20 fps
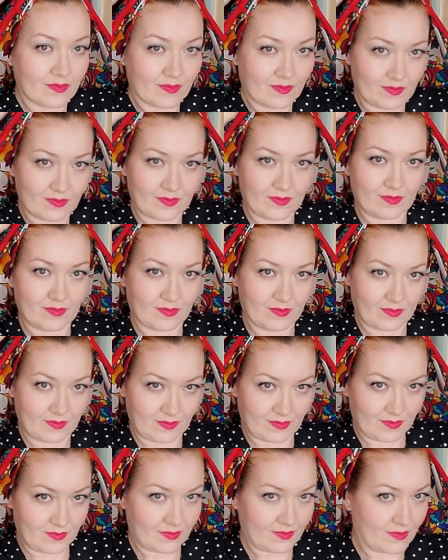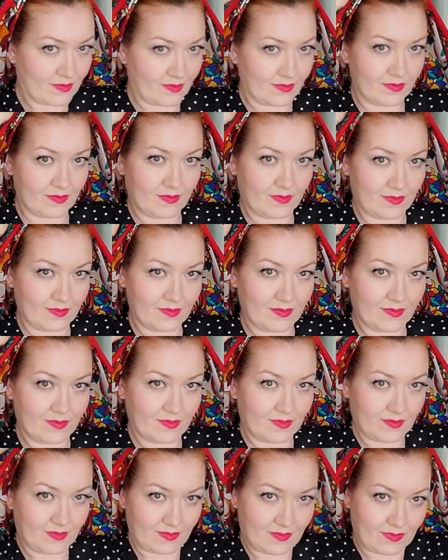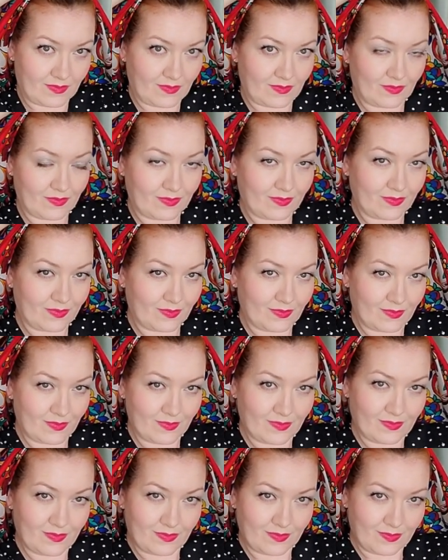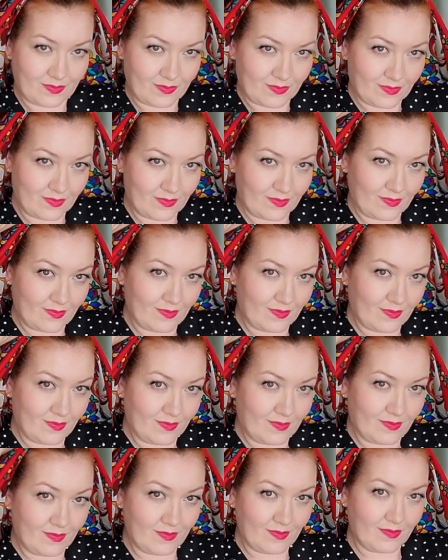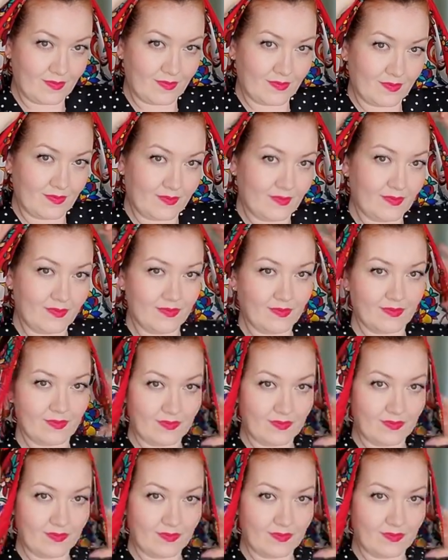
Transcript: Nothing is said.